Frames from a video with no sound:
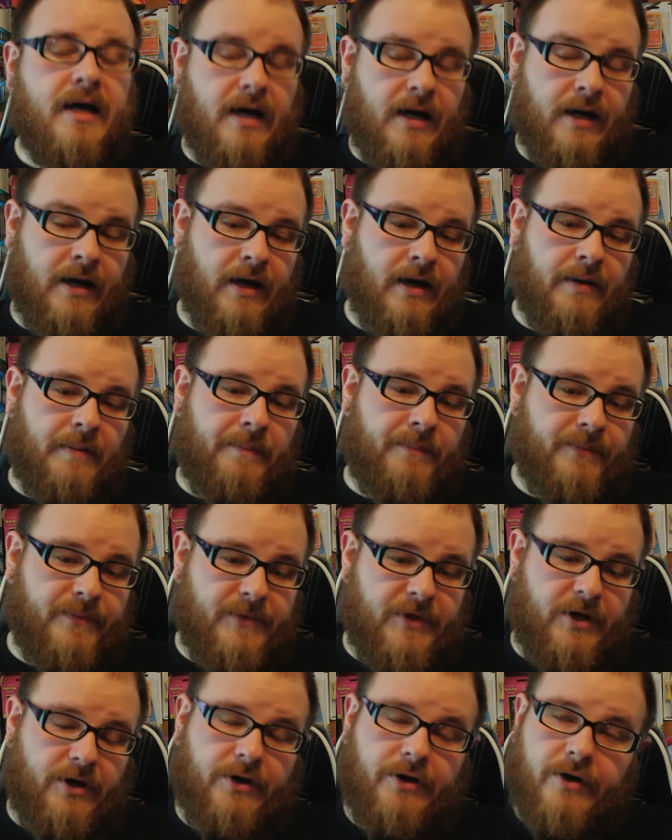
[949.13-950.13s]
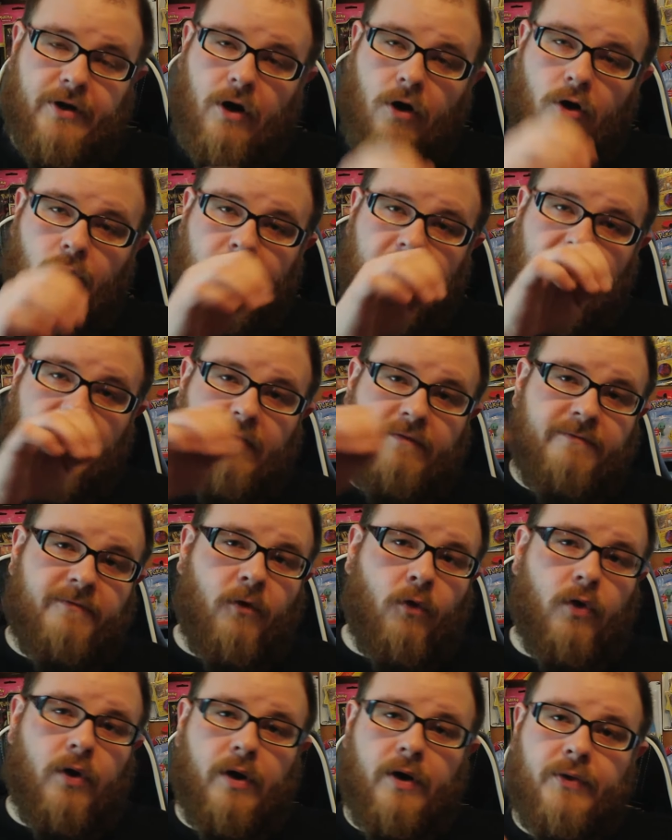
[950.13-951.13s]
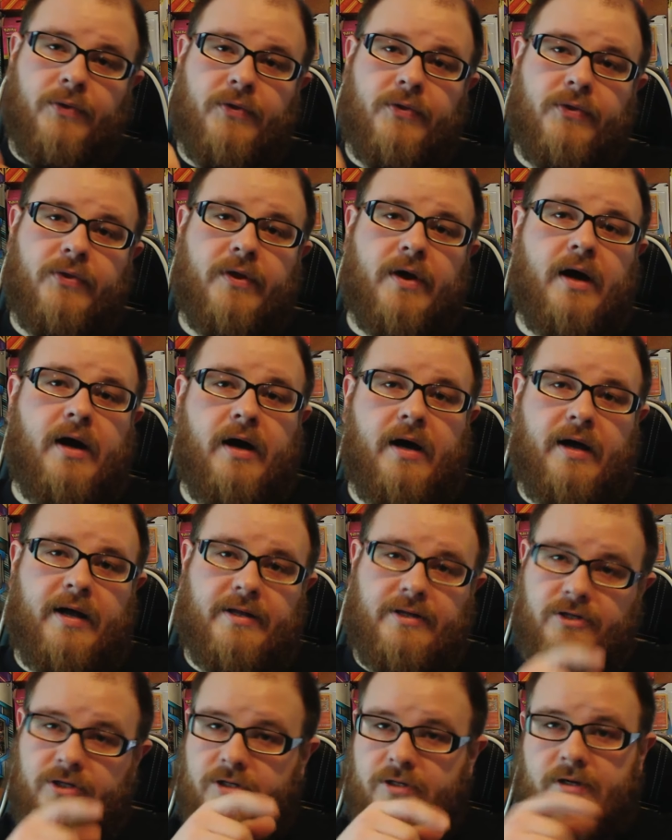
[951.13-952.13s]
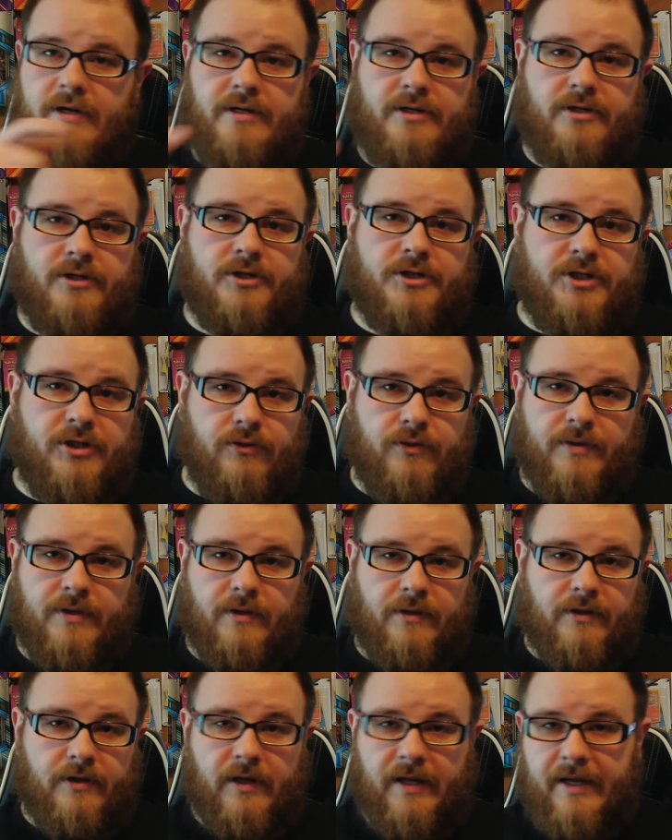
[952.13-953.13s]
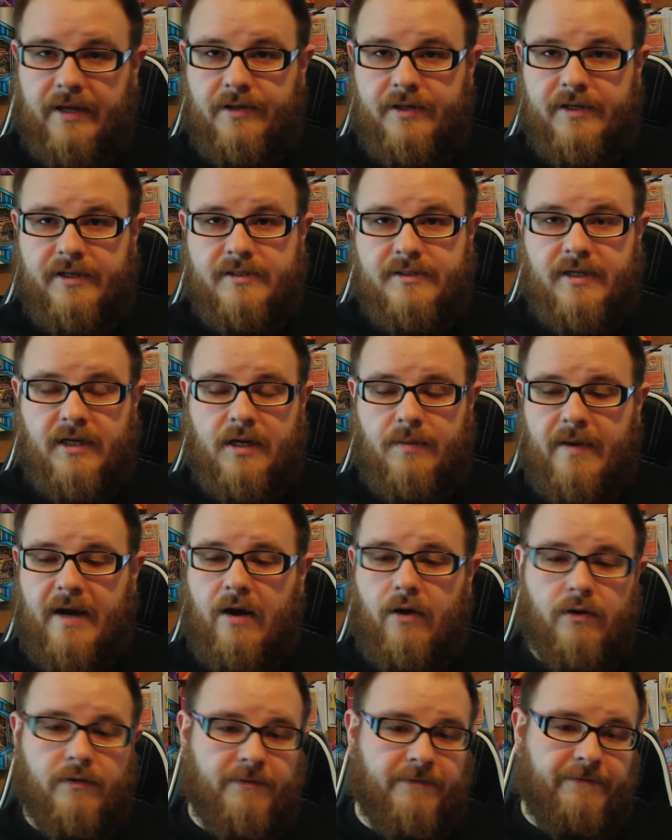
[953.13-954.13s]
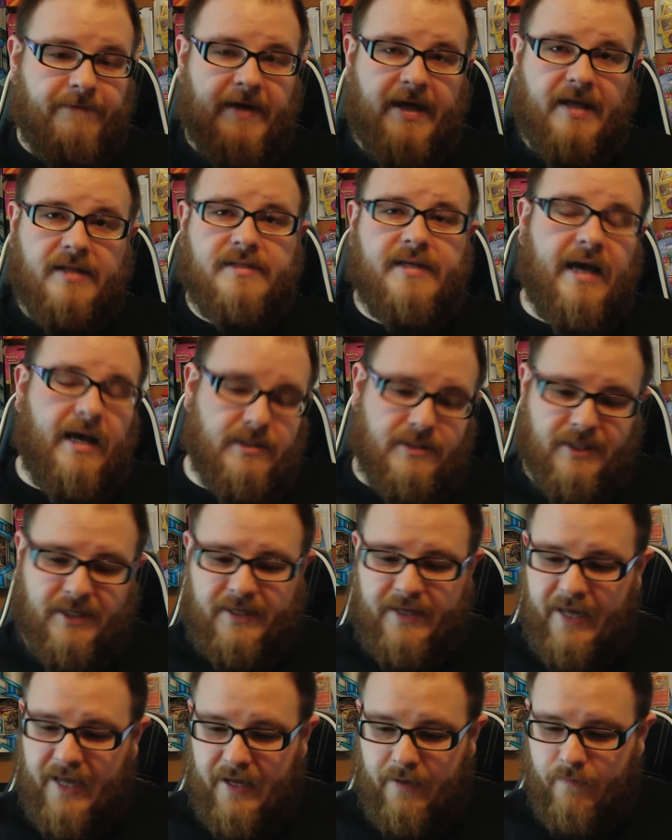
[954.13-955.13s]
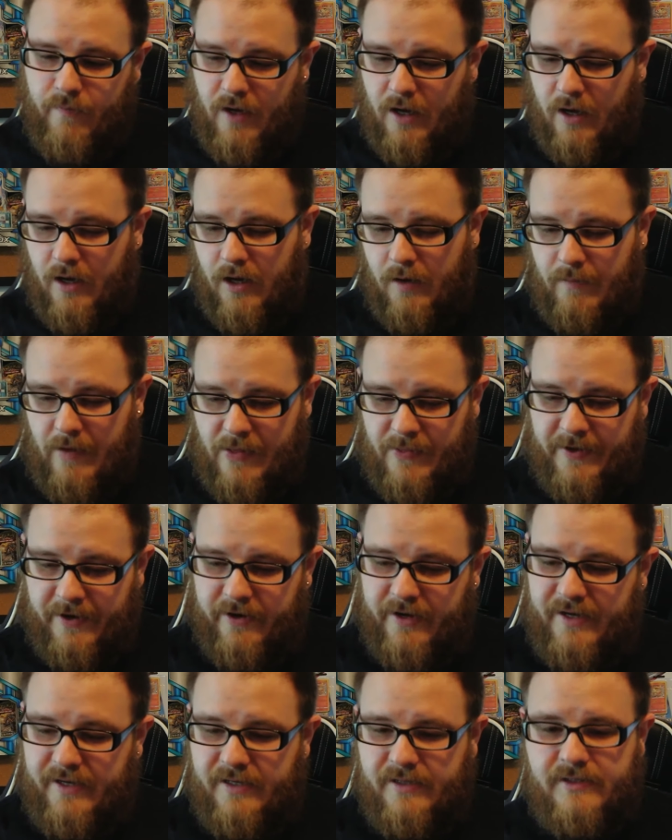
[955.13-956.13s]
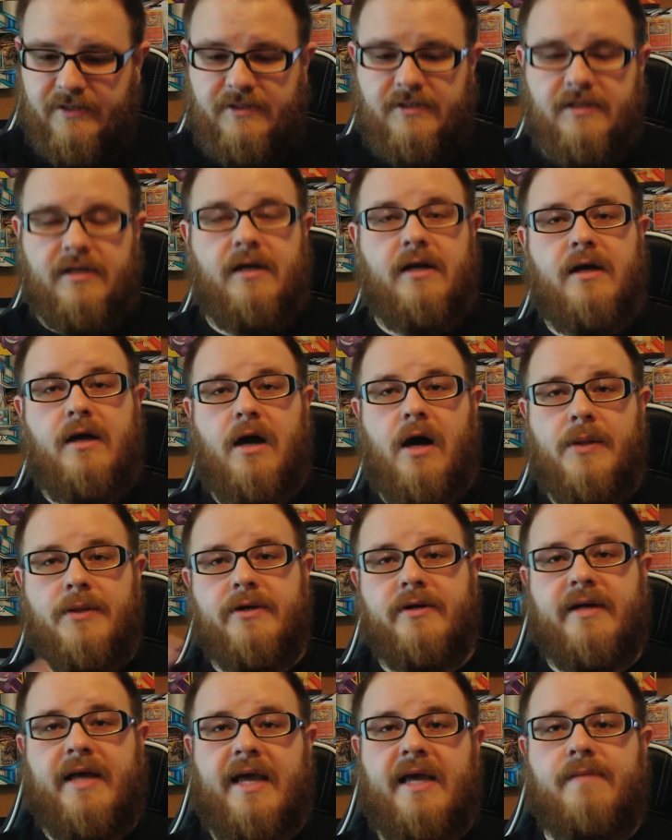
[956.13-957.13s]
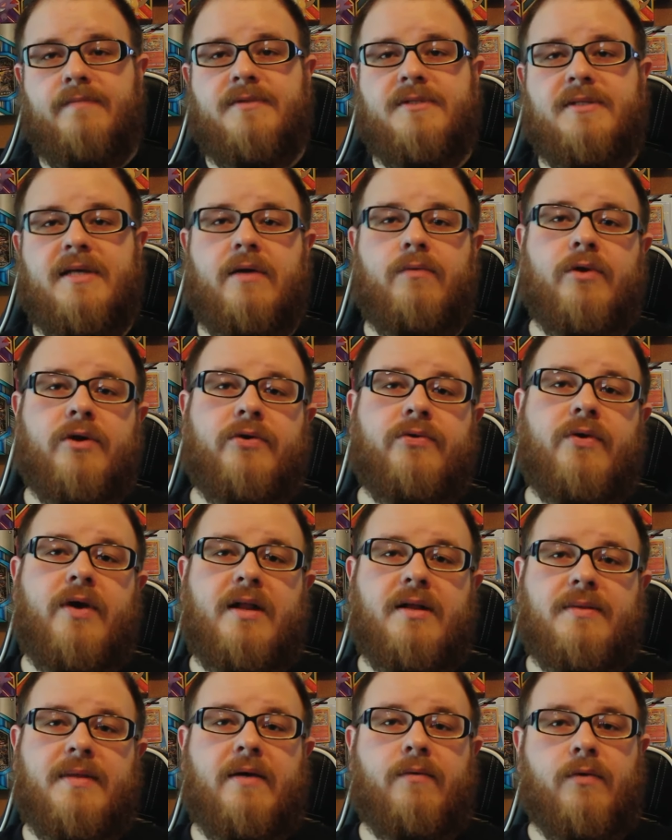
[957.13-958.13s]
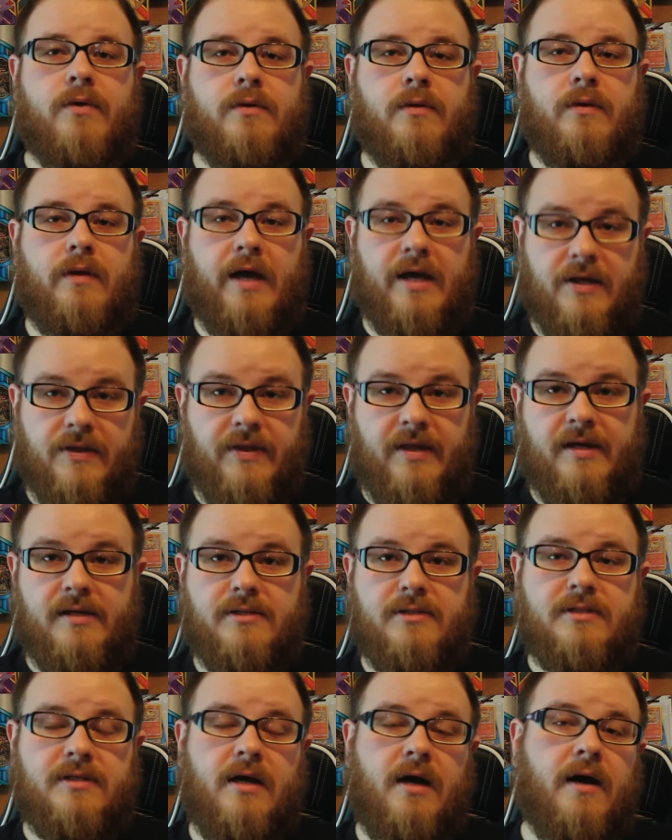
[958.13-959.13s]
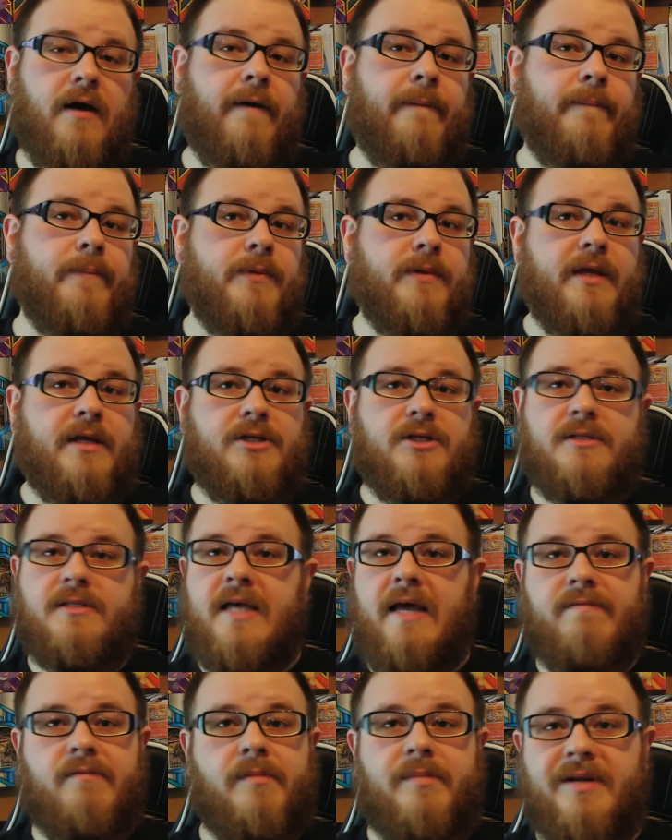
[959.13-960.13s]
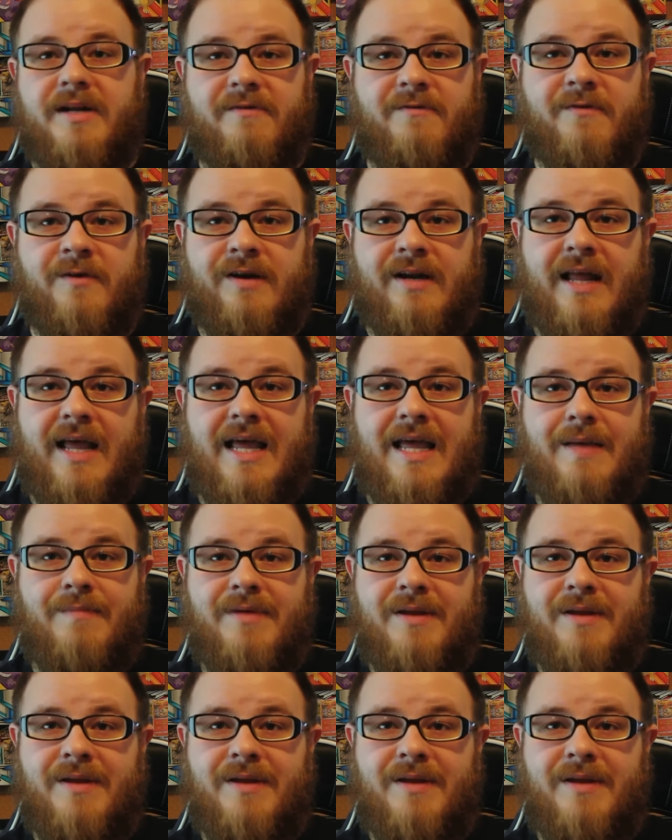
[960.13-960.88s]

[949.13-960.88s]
You know, you're going back and forth, and you're shooting the little aliens that come out. Fantastic game. There is other games that were created that were like this. They just gave them a different name